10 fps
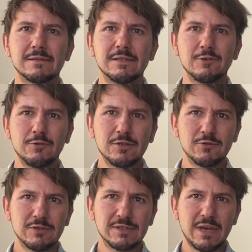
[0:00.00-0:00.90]
in order
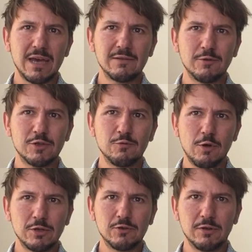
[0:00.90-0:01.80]
to decide what you
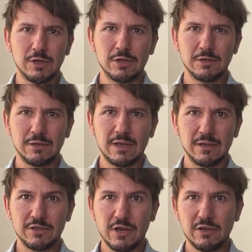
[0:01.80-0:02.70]
want to learn and
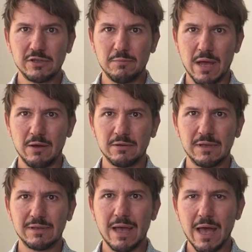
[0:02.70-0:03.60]
exchange about
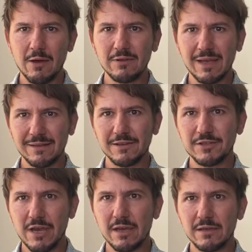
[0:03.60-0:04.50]
and how that
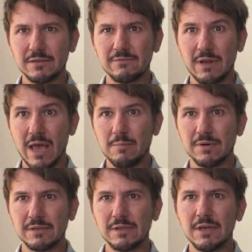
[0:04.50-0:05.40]
exchange will
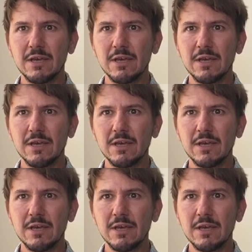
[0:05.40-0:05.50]
happen,